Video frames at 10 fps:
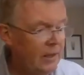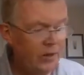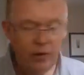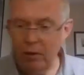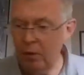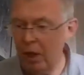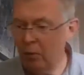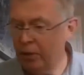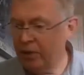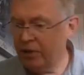So I
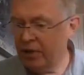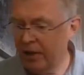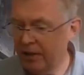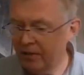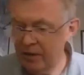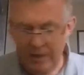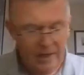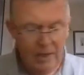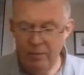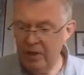want to start
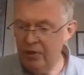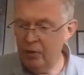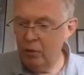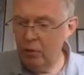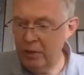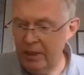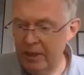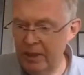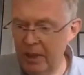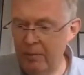today by
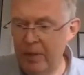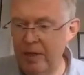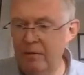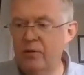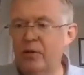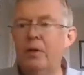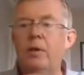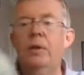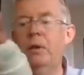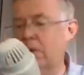talking about
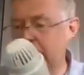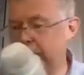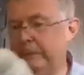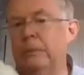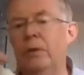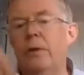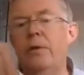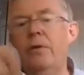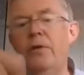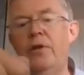
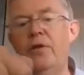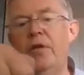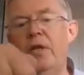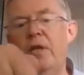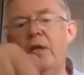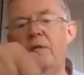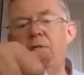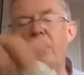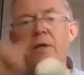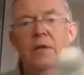the
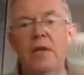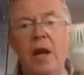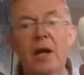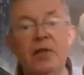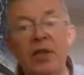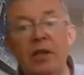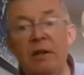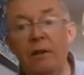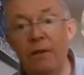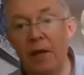
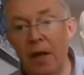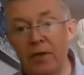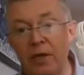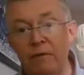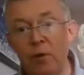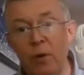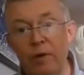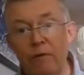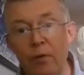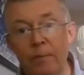
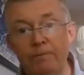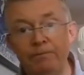RT414.